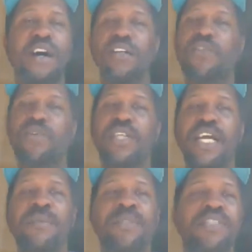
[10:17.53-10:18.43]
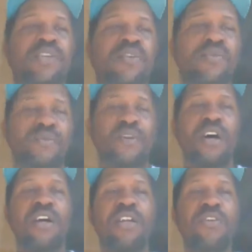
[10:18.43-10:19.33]
Also in the comments. So
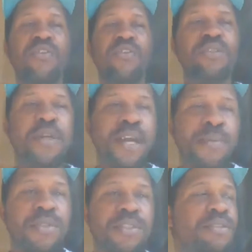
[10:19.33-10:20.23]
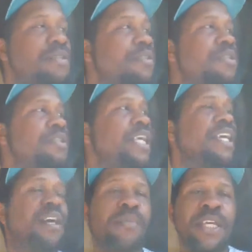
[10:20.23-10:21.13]
all the new subscribers
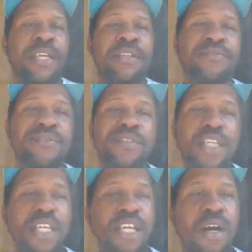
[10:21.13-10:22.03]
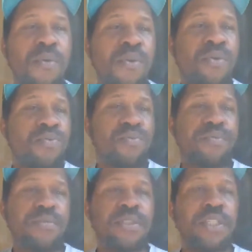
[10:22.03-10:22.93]
that come in, y'all won't,
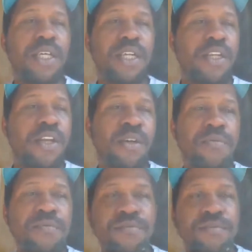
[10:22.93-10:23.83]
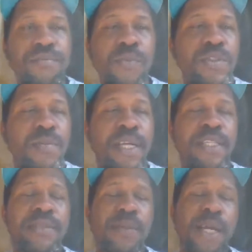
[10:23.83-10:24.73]
you know, want
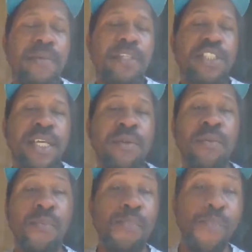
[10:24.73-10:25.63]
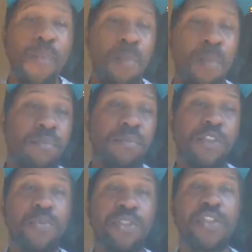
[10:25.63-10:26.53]
somebody to subscribe to your channel,
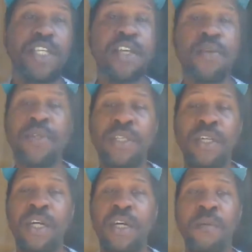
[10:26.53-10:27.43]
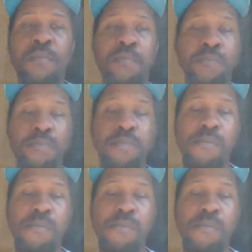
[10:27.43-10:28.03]
just put your channel in the um,